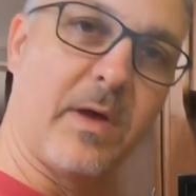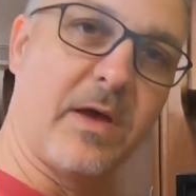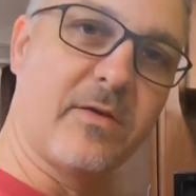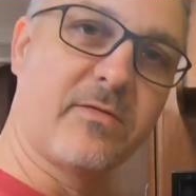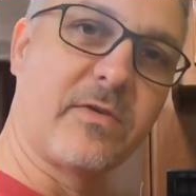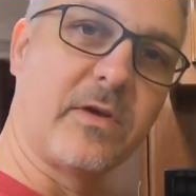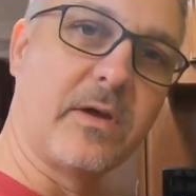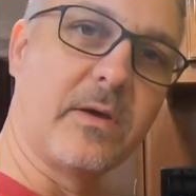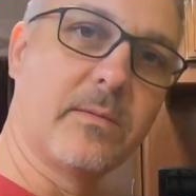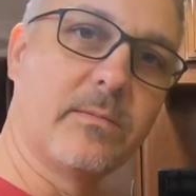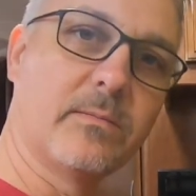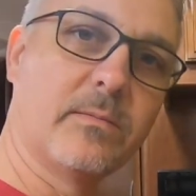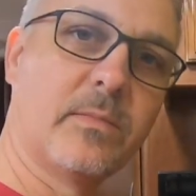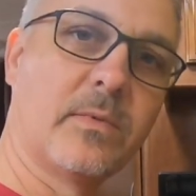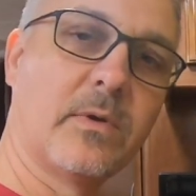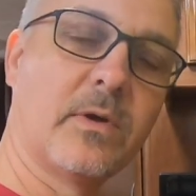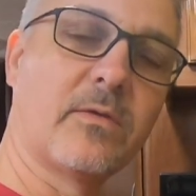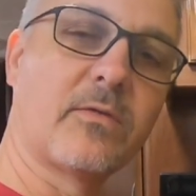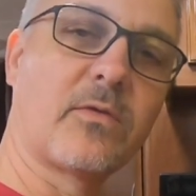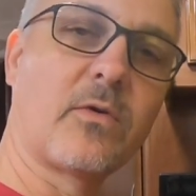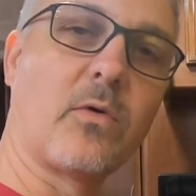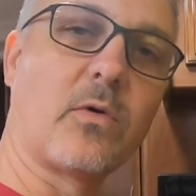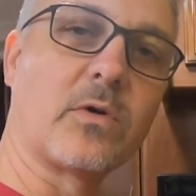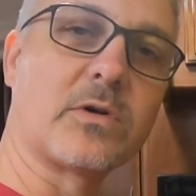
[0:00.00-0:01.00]
FM,
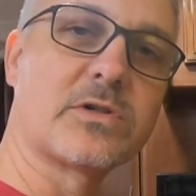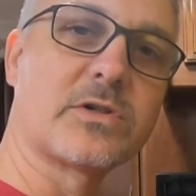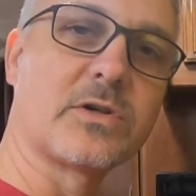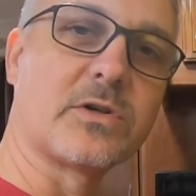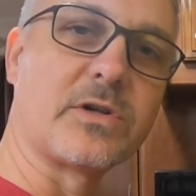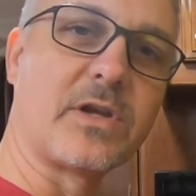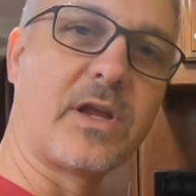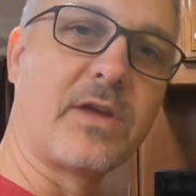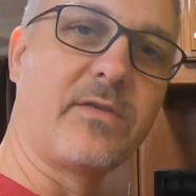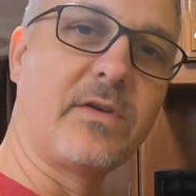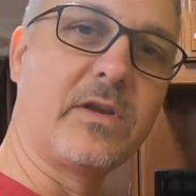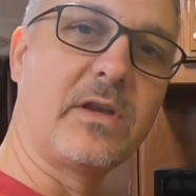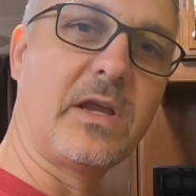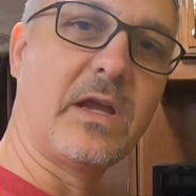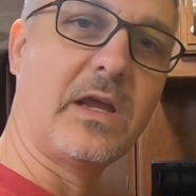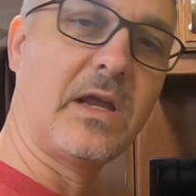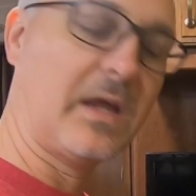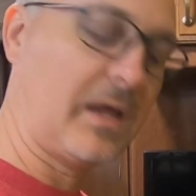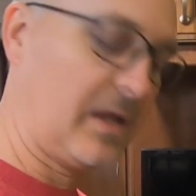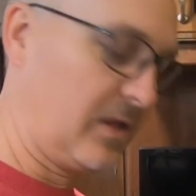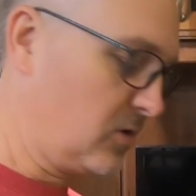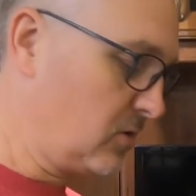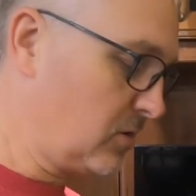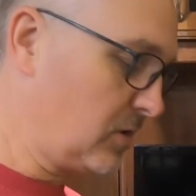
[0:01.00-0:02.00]
of course your
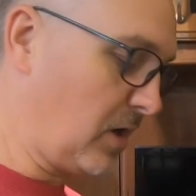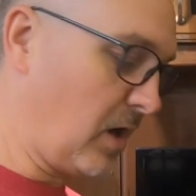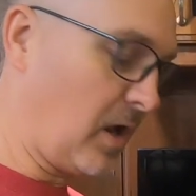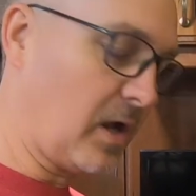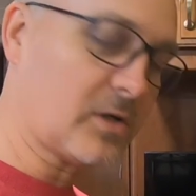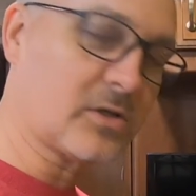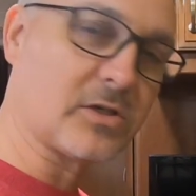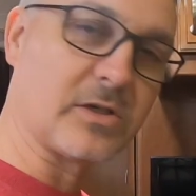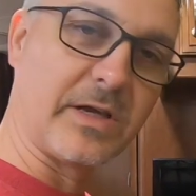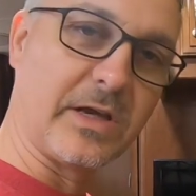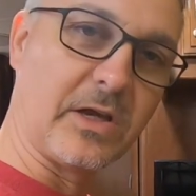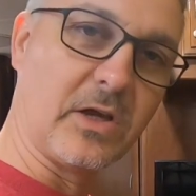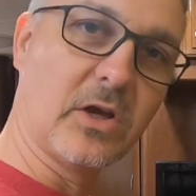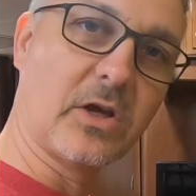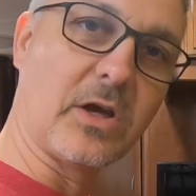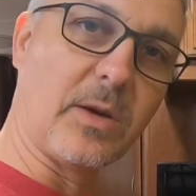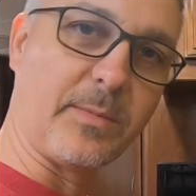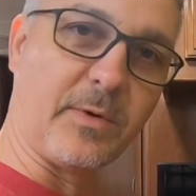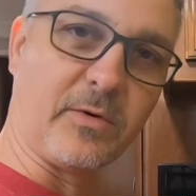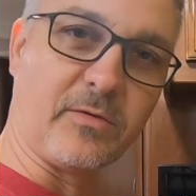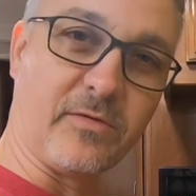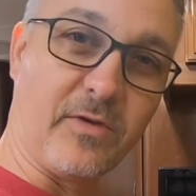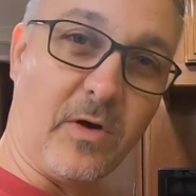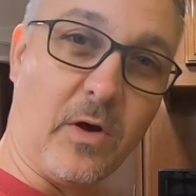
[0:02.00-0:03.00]
DVD. You can actually hook up
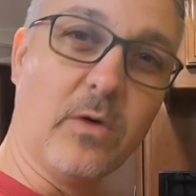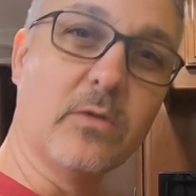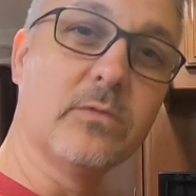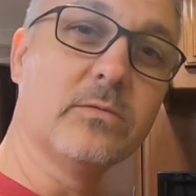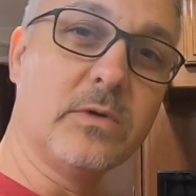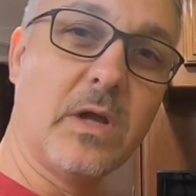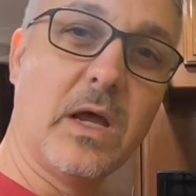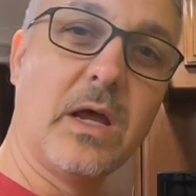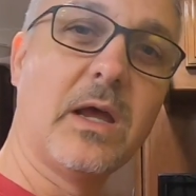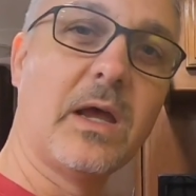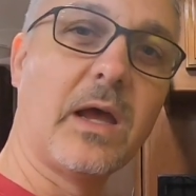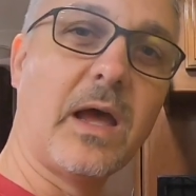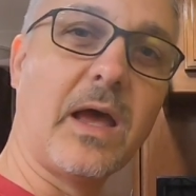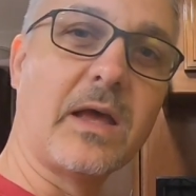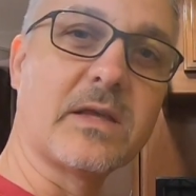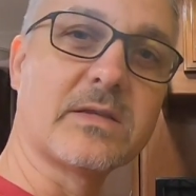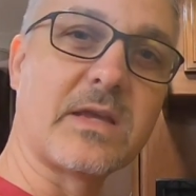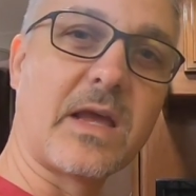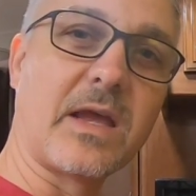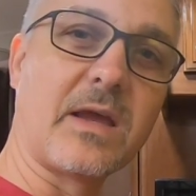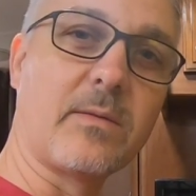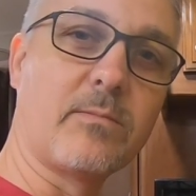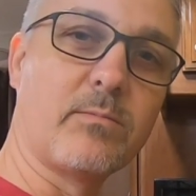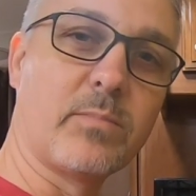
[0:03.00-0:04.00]
your phone as
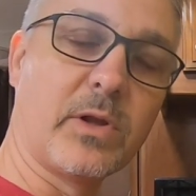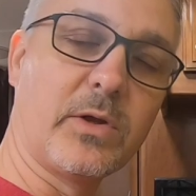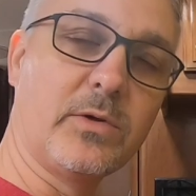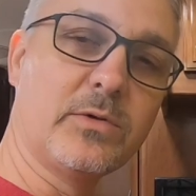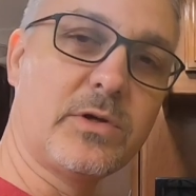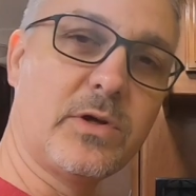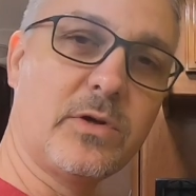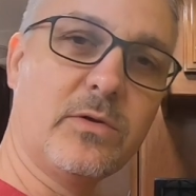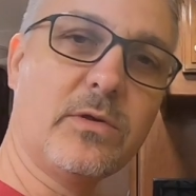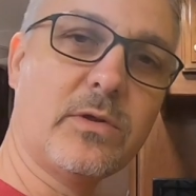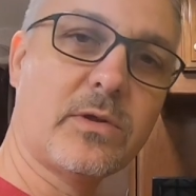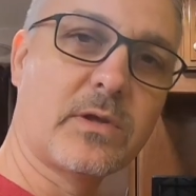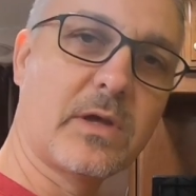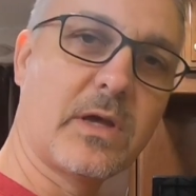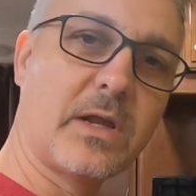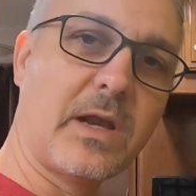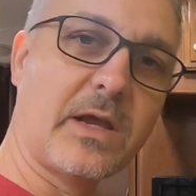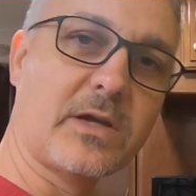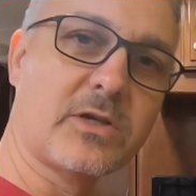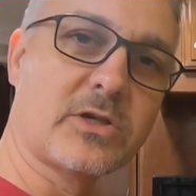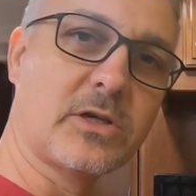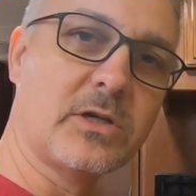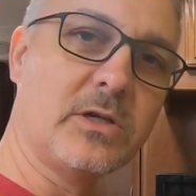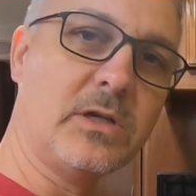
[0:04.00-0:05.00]
a Bluetooth
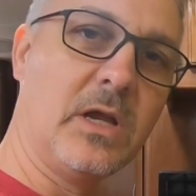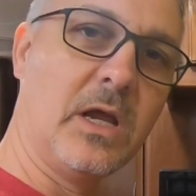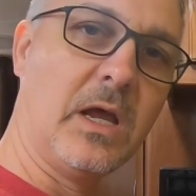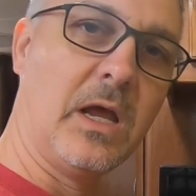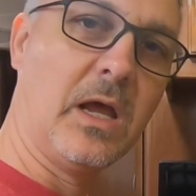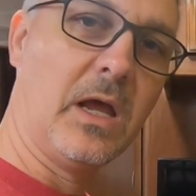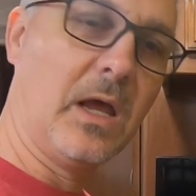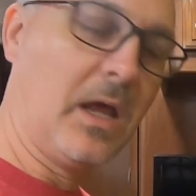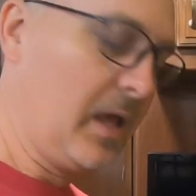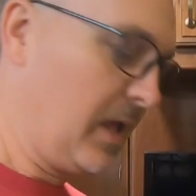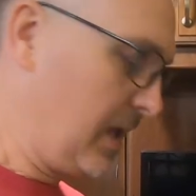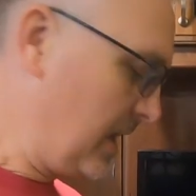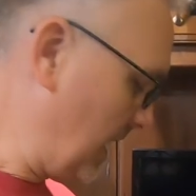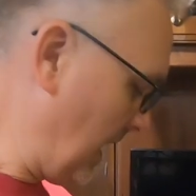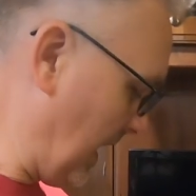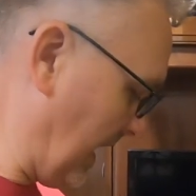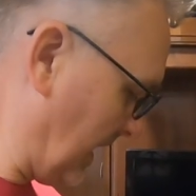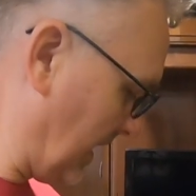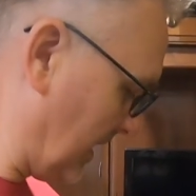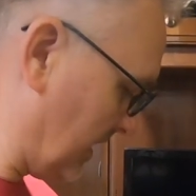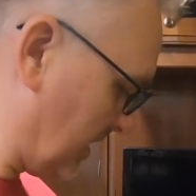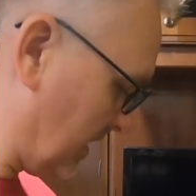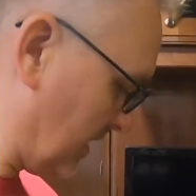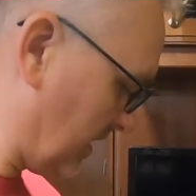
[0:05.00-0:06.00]
connection,
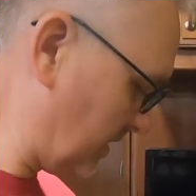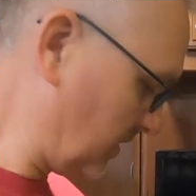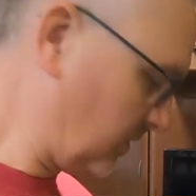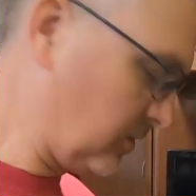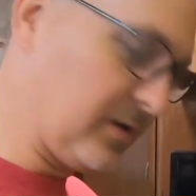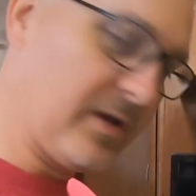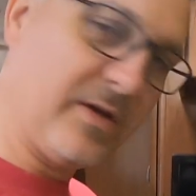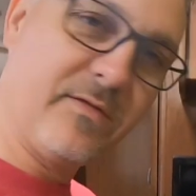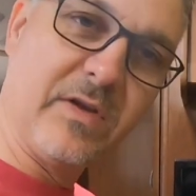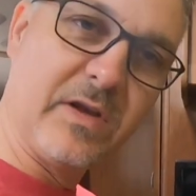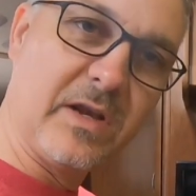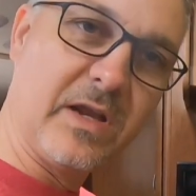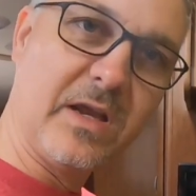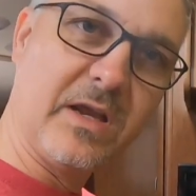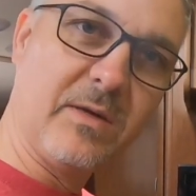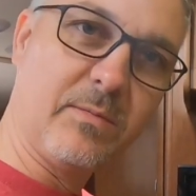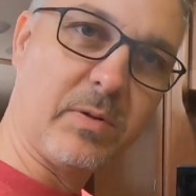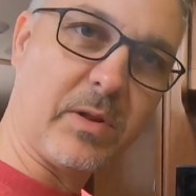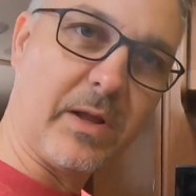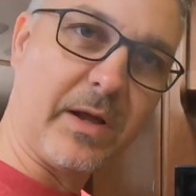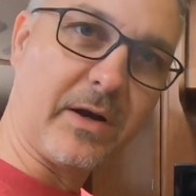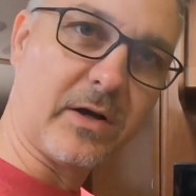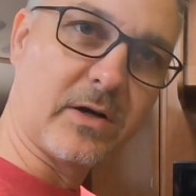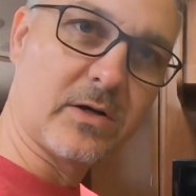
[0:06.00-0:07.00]
and your DVD
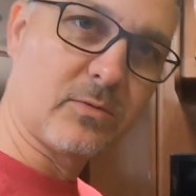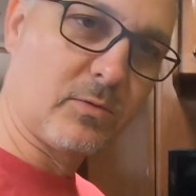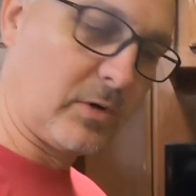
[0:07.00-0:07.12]
player